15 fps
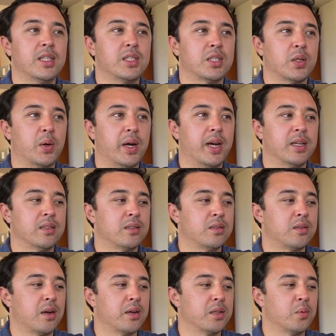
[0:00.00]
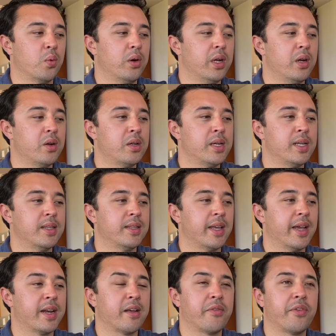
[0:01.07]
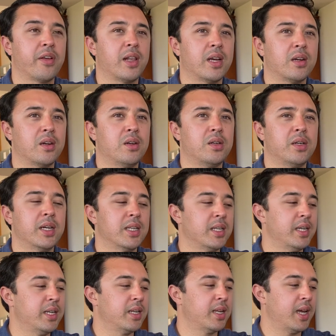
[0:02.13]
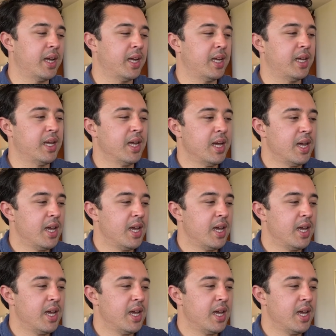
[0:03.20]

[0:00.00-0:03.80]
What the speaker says: So I started working on it, and I felt like, it needed a